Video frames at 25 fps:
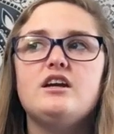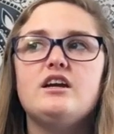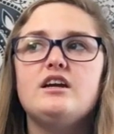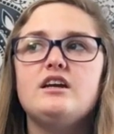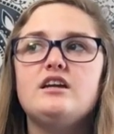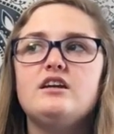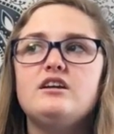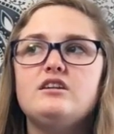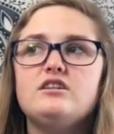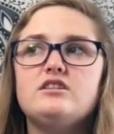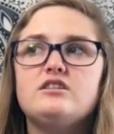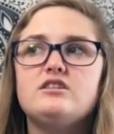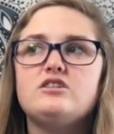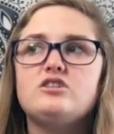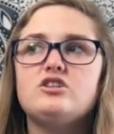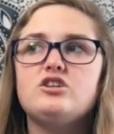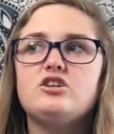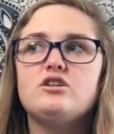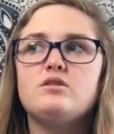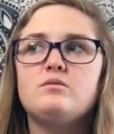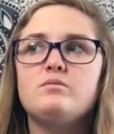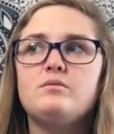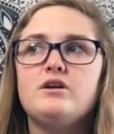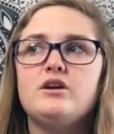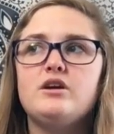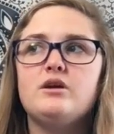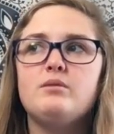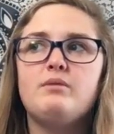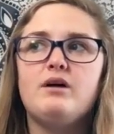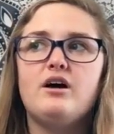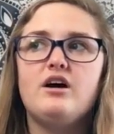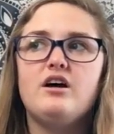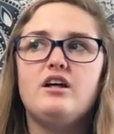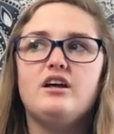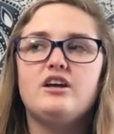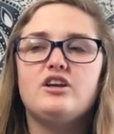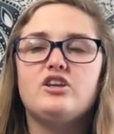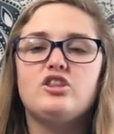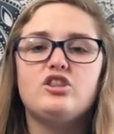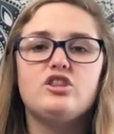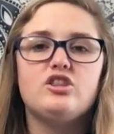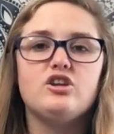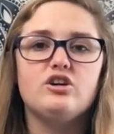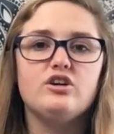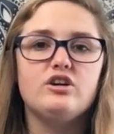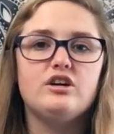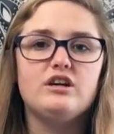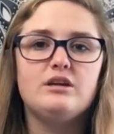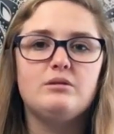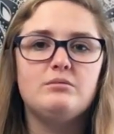It took me about like
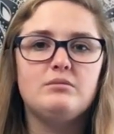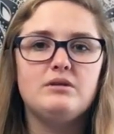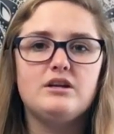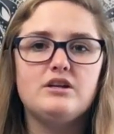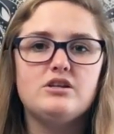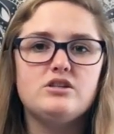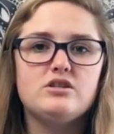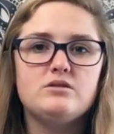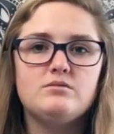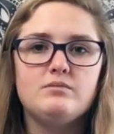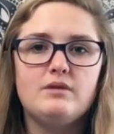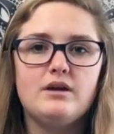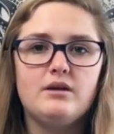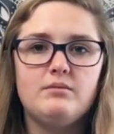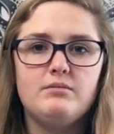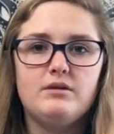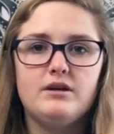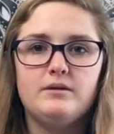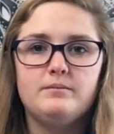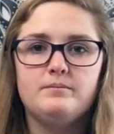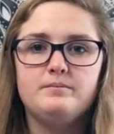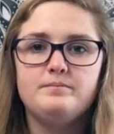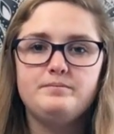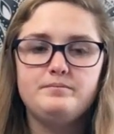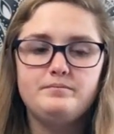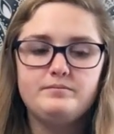30 minutes maybe,